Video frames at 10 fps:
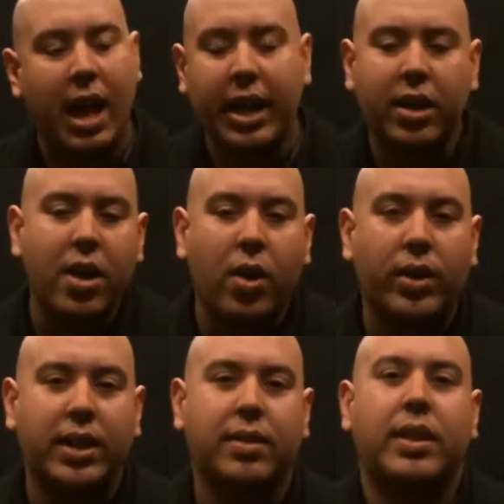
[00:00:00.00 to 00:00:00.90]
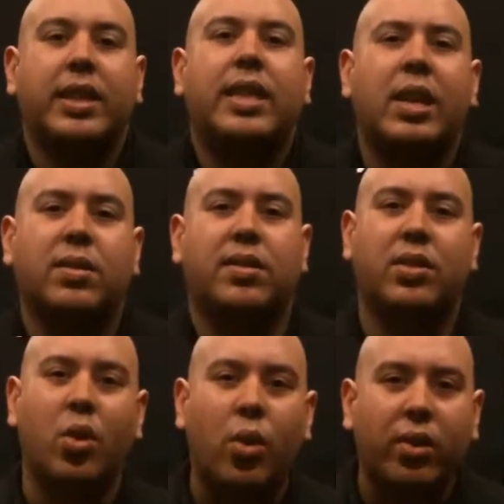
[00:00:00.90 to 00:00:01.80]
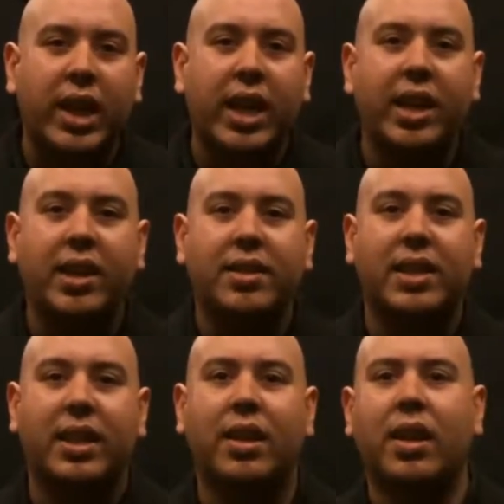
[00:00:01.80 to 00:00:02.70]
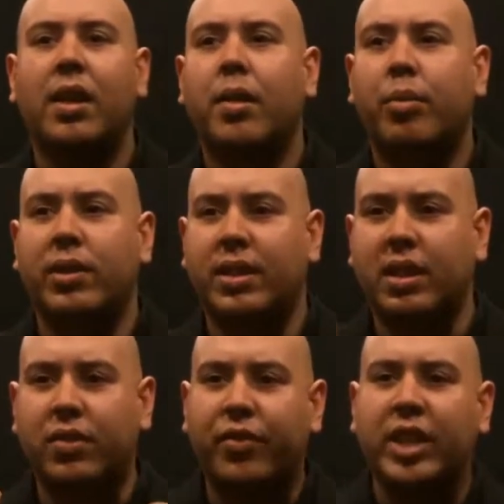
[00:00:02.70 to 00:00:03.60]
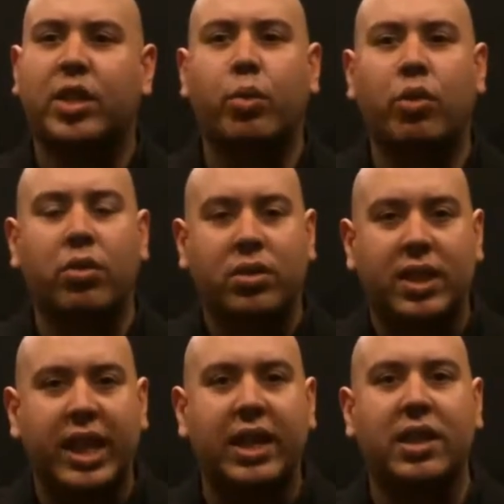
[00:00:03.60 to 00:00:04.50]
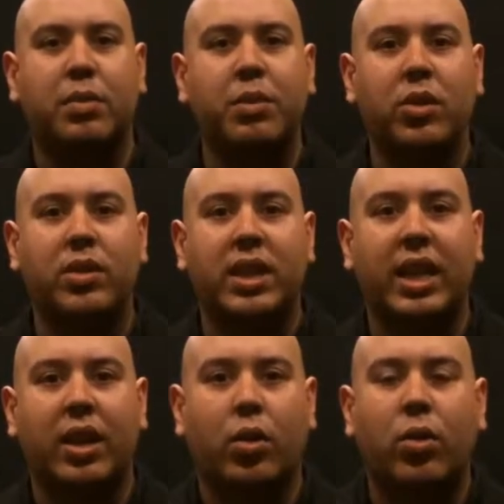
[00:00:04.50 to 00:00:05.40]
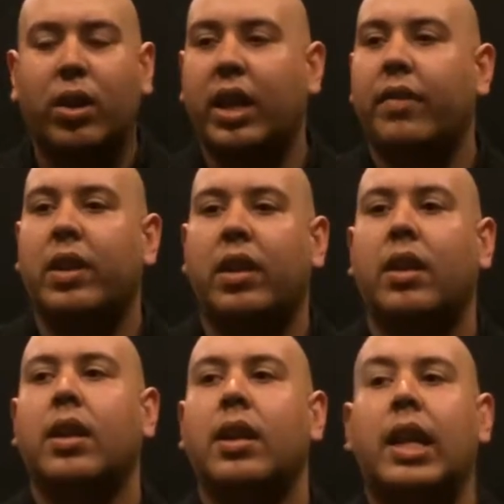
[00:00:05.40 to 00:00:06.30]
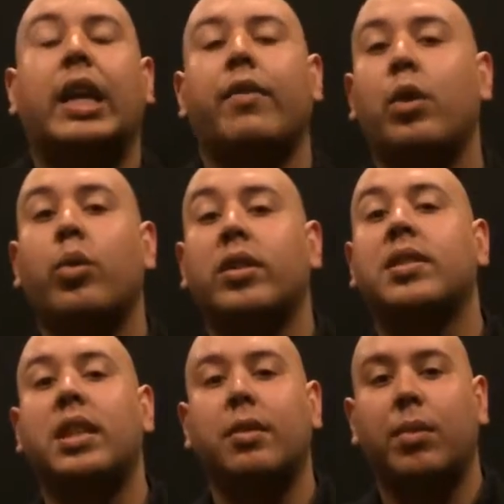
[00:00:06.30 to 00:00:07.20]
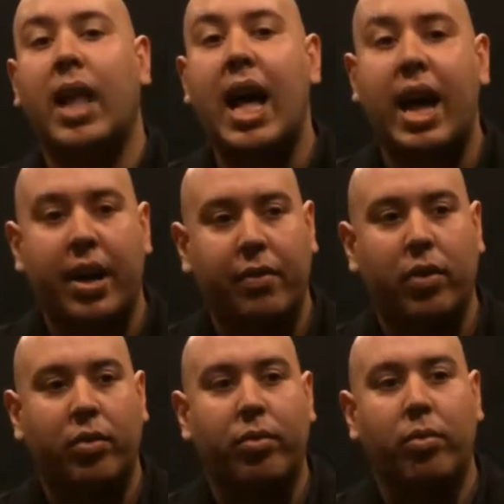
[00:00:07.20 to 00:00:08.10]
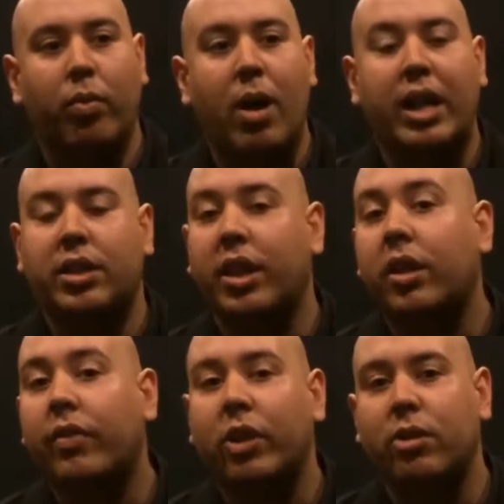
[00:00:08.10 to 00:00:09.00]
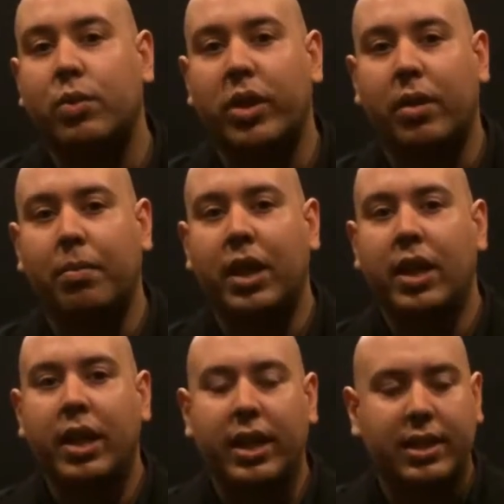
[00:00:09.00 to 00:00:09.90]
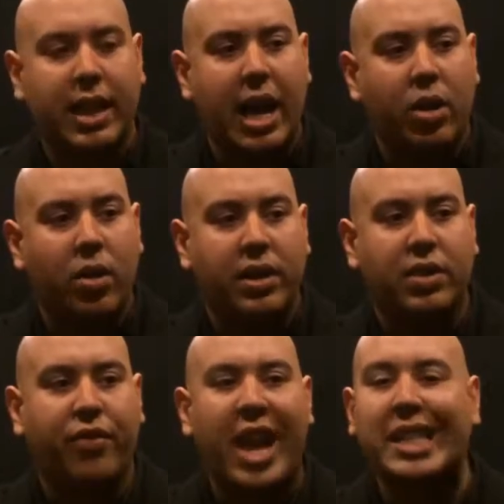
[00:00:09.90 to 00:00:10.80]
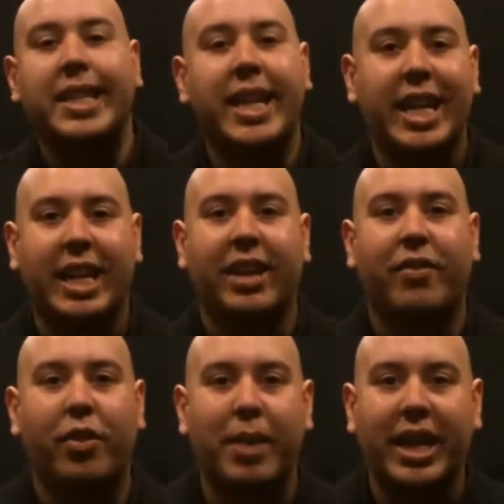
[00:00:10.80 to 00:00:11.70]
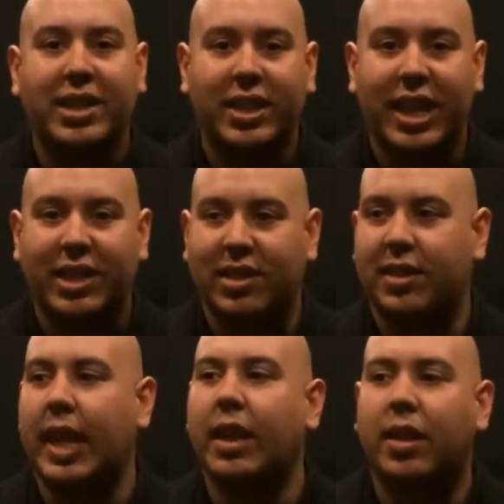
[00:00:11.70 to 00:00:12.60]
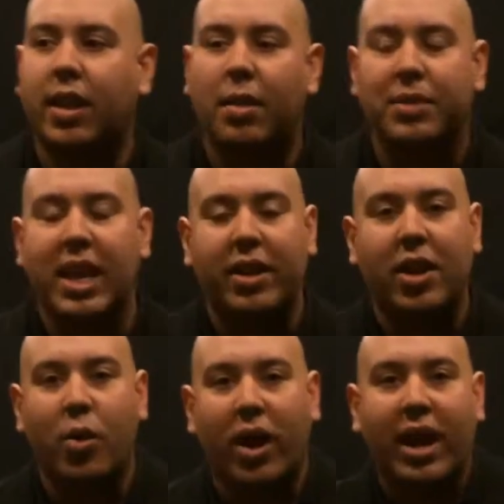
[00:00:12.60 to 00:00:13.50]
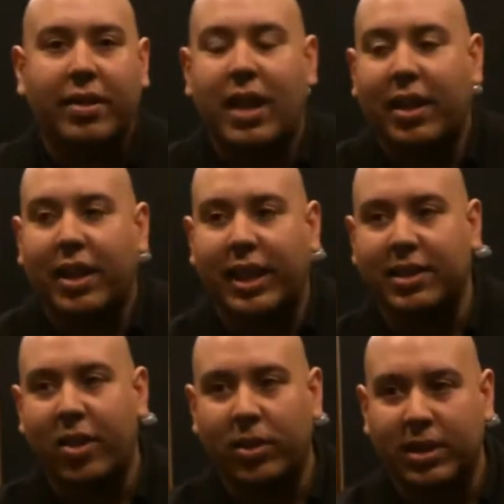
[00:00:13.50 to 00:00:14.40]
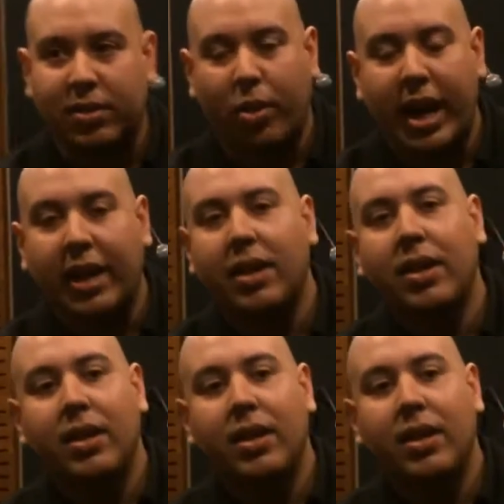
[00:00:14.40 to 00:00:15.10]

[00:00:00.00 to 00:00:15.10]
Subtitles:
I don't know. He tells stories. He puts these visuals in his music, or even like if you were to see him live or watch interviews with him, he's got all this fascinating information that just like comes out of nowhere. I think it's all just great.